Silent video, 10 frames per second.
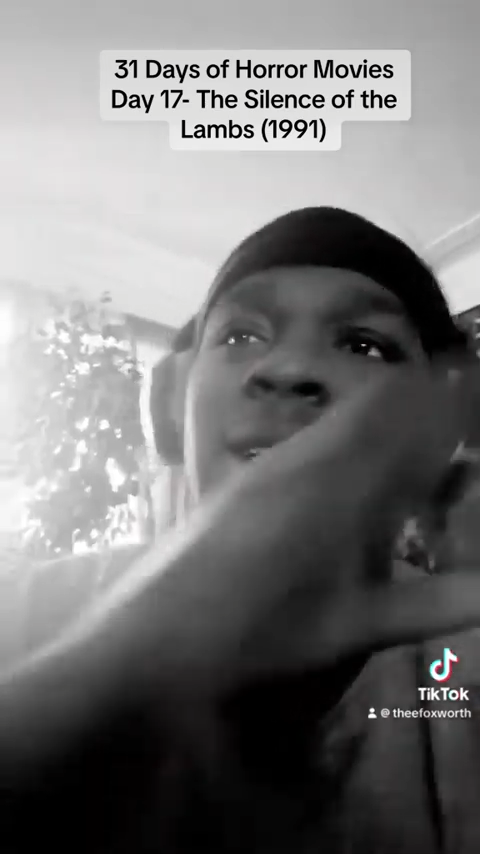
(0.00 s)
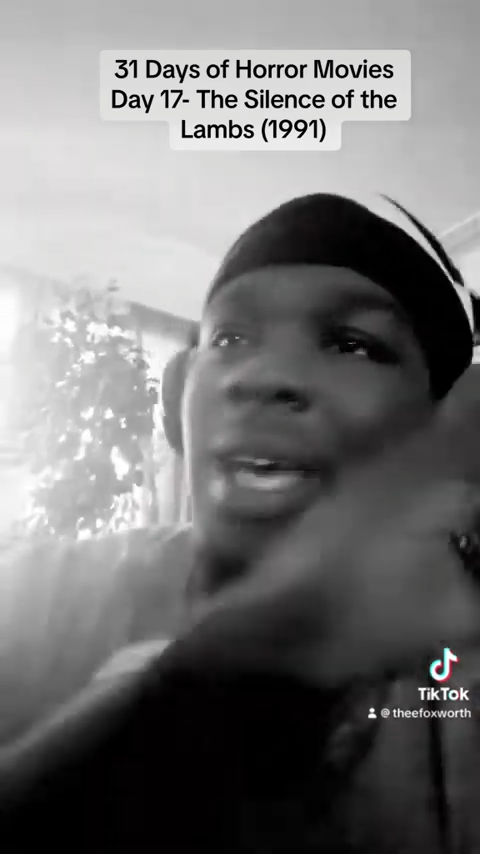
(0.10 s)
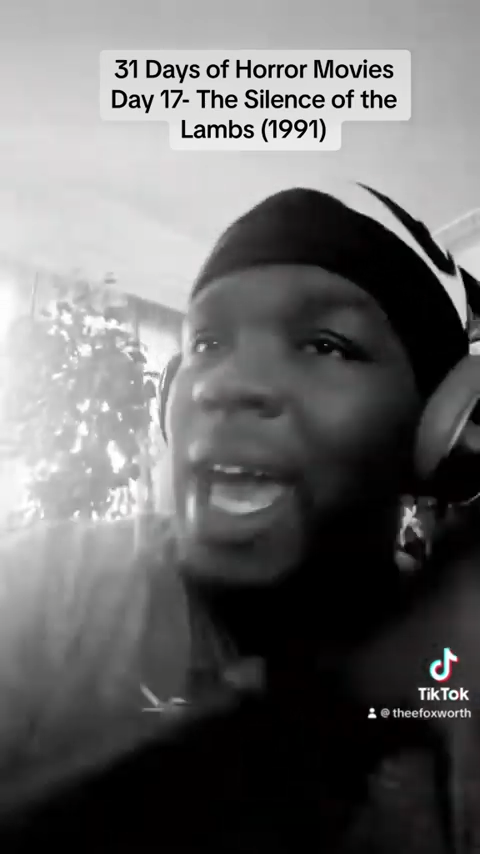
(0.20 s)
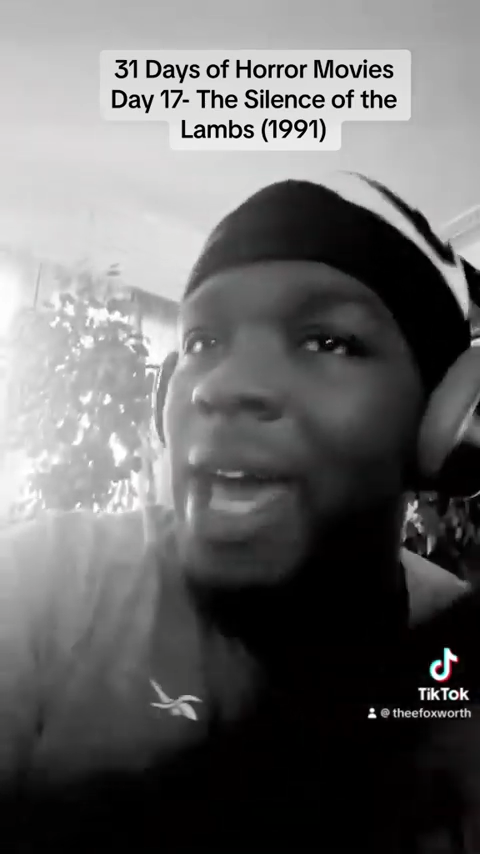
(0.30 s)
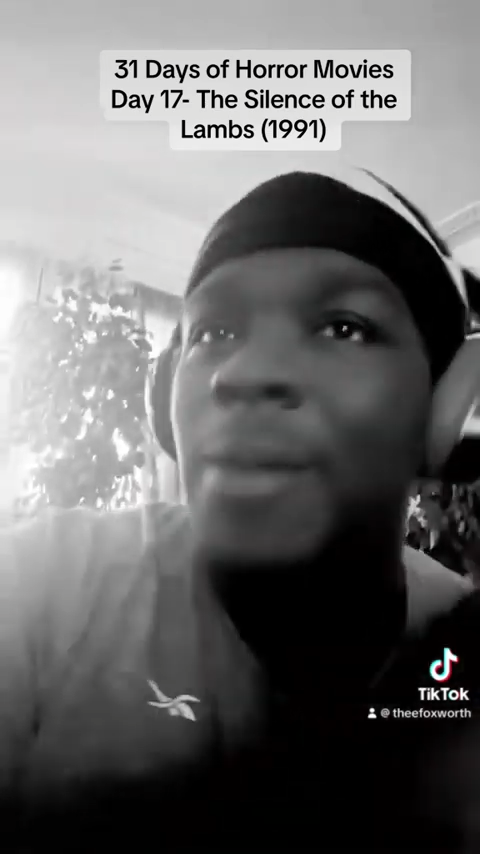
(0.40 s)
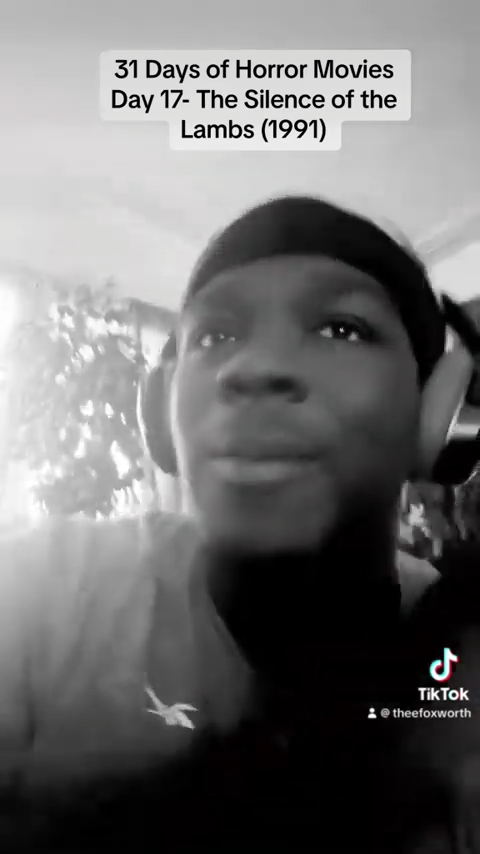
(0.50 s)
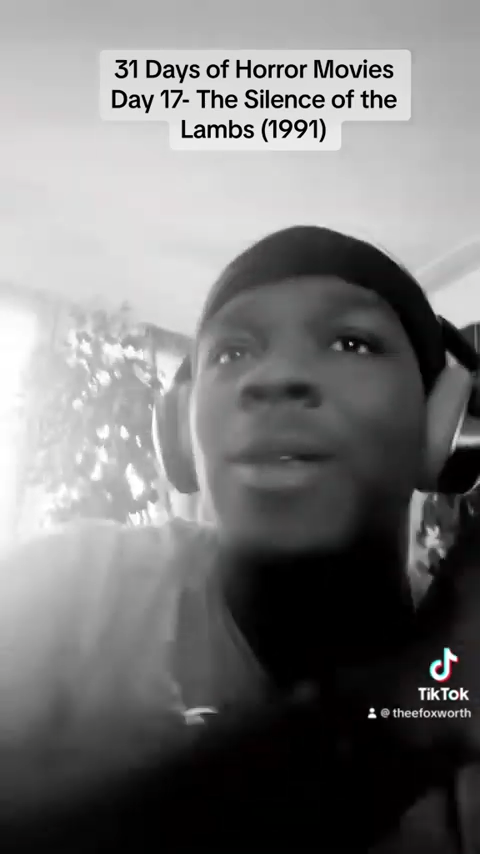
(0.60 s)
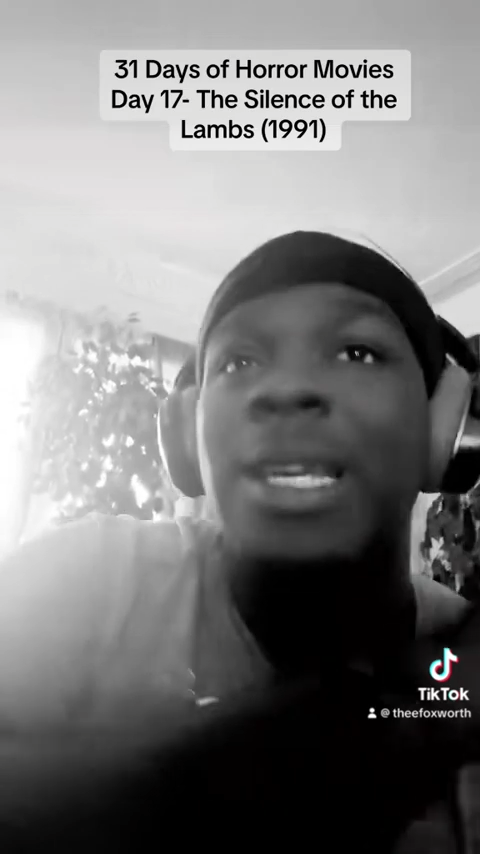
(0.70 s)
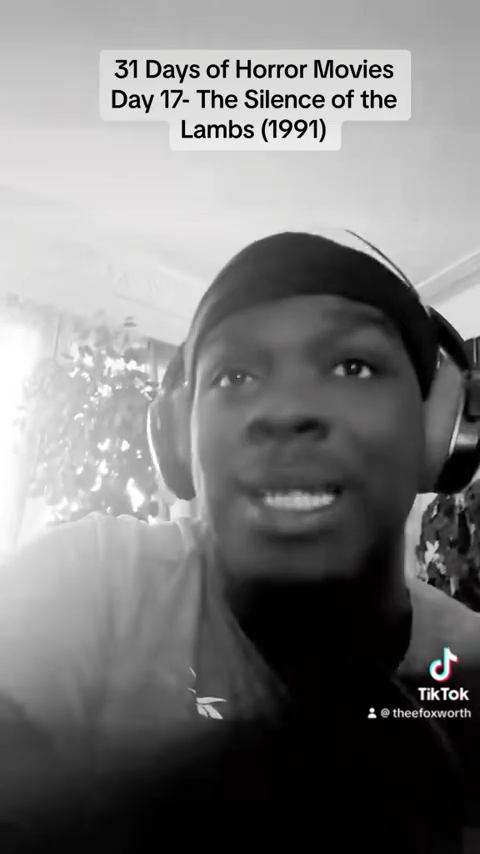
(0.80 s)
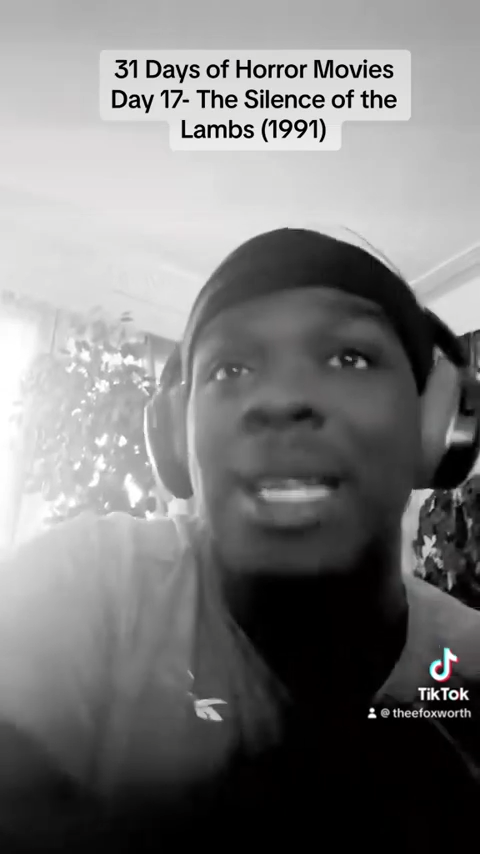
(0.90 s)
Hannibal
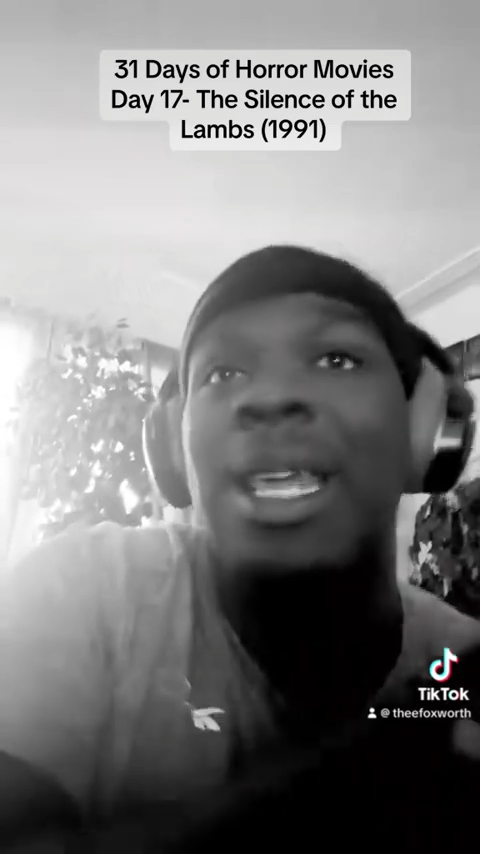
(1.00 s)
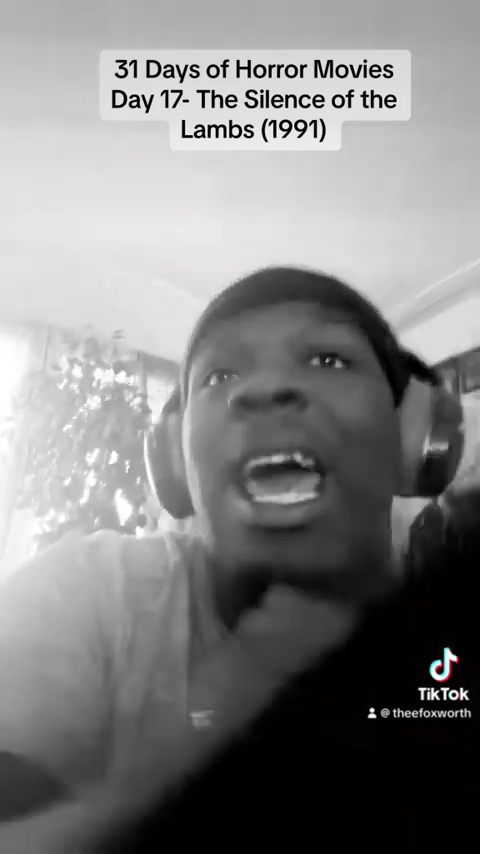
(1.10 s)
is in the